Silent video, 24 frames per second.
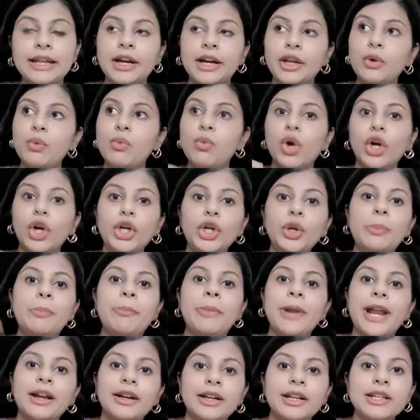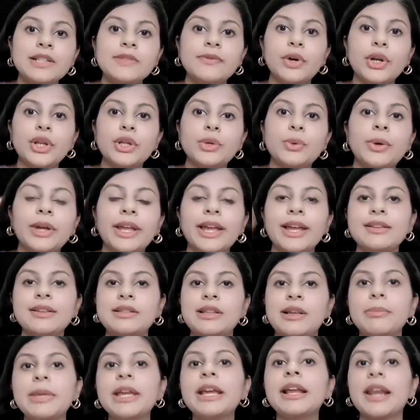that you want to practice for UK
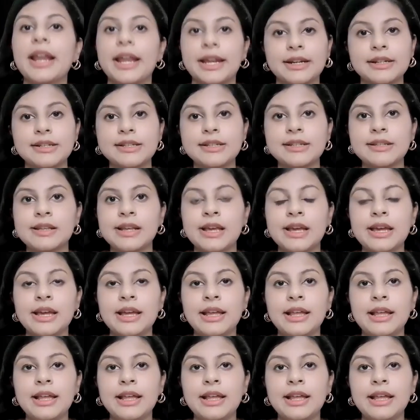SME clients.